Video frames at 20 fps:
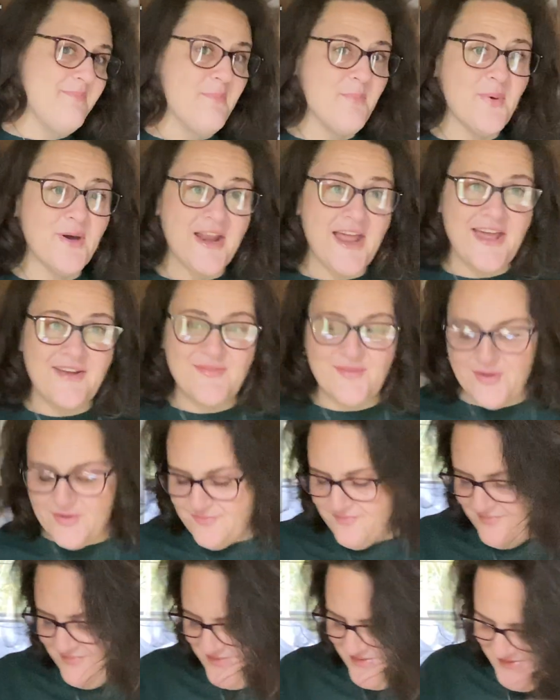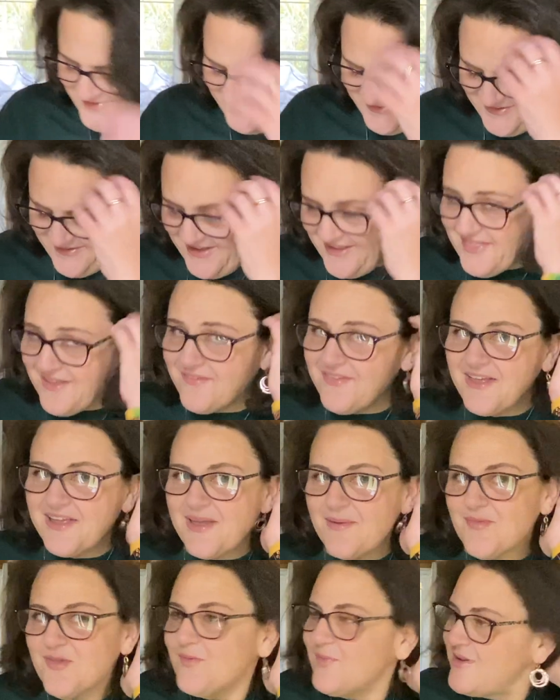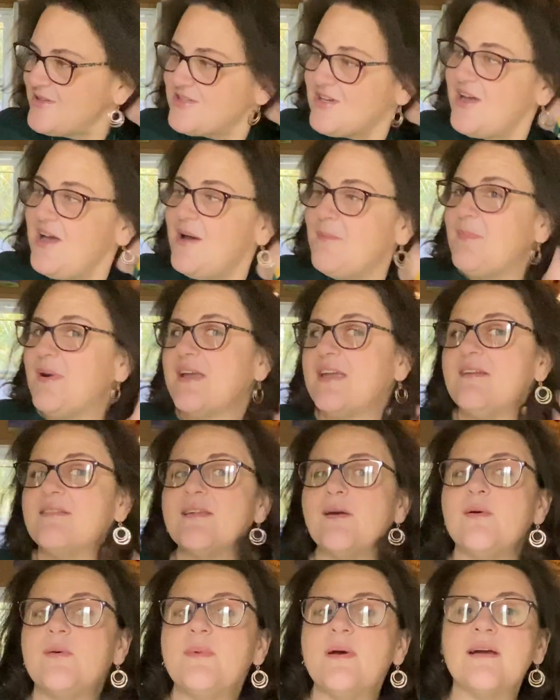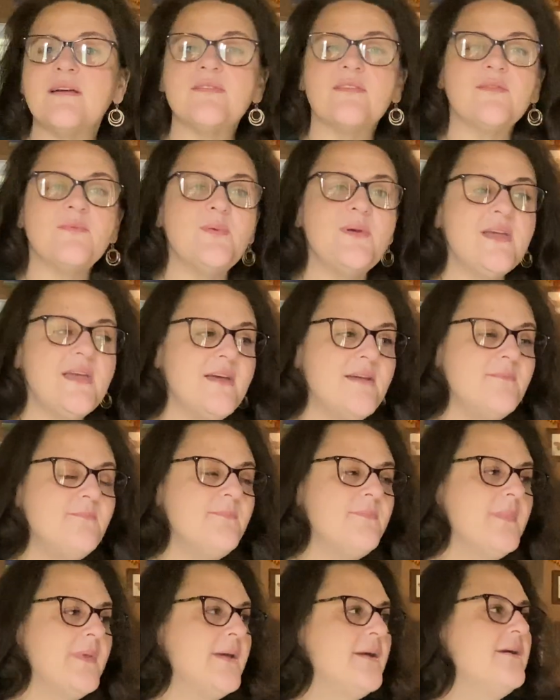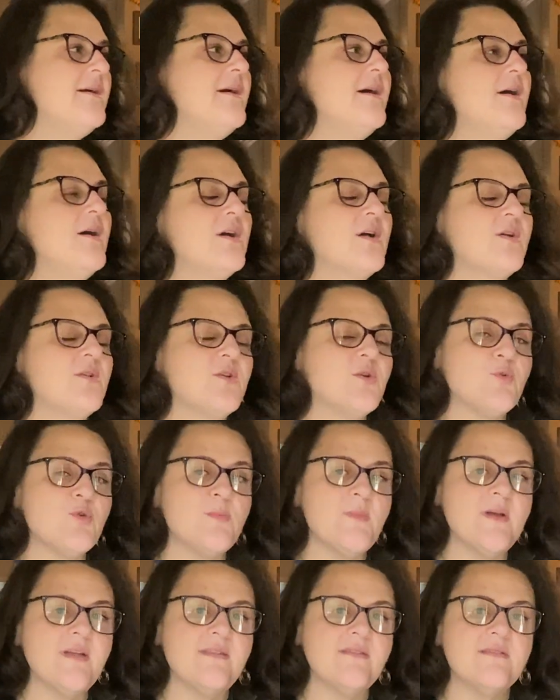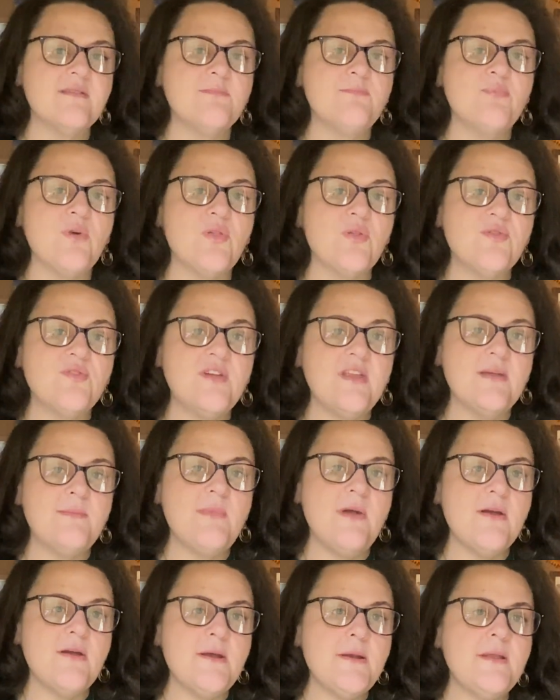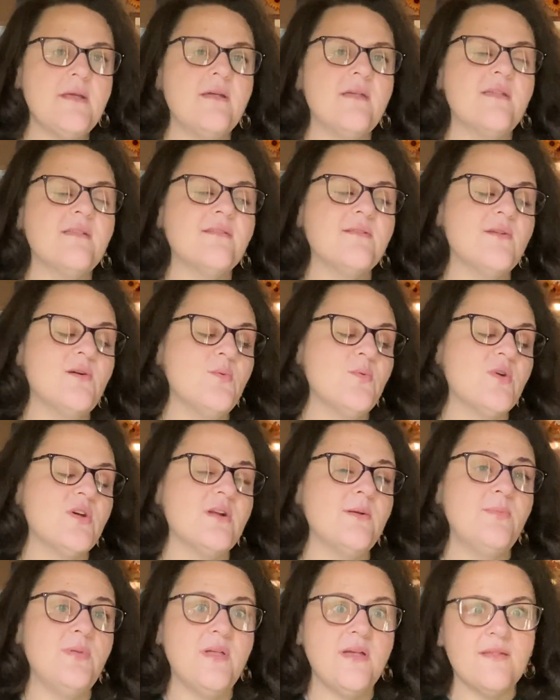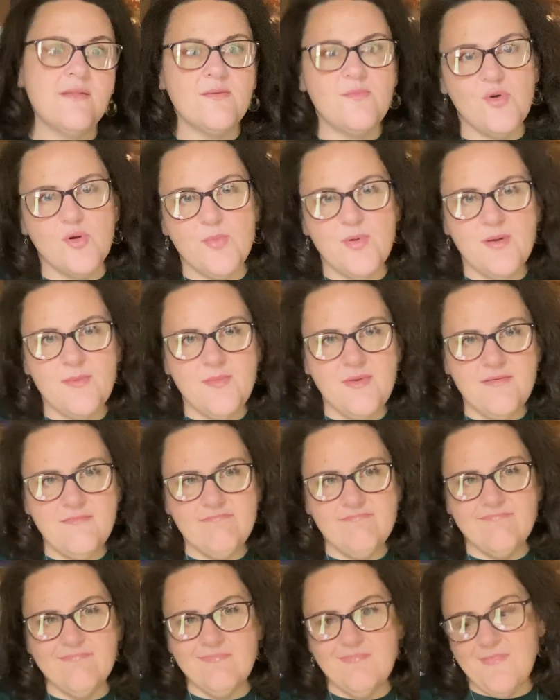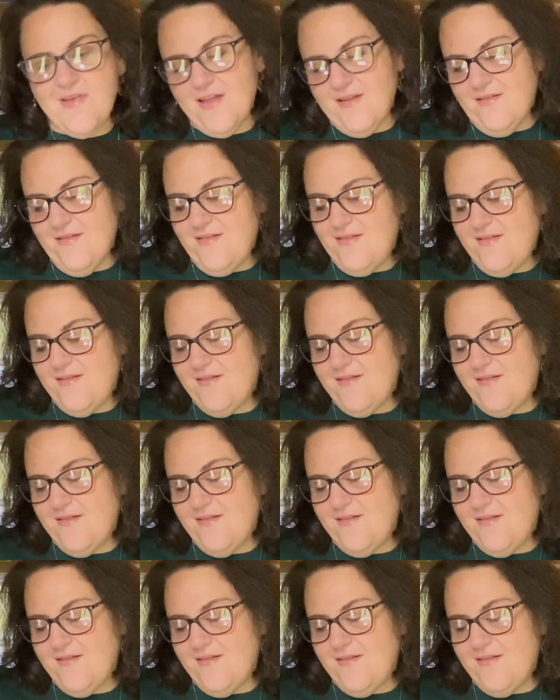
but I had fun. I love that game so much. My kid's coming back this weekend because her roommate's brother's getting married, and so we're gonna play some more Pikmin because